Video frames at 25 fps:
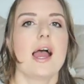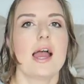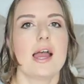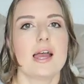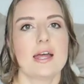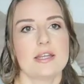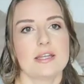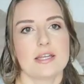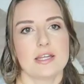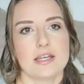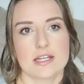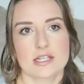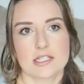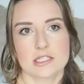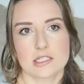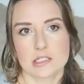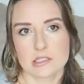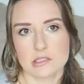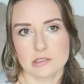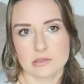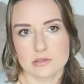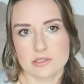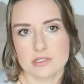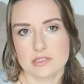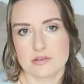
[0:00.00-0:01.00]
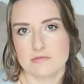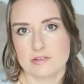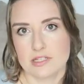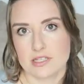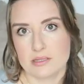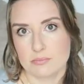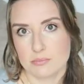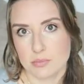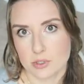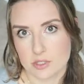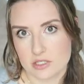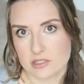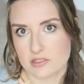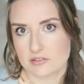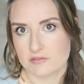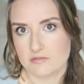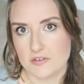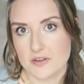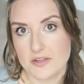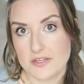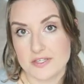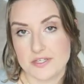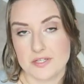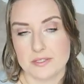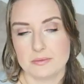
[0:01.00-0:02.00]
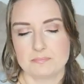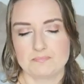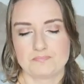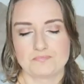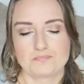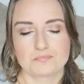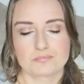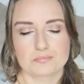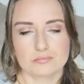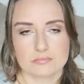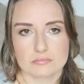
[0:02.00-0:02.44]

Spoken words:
and exclusively bottle feed him.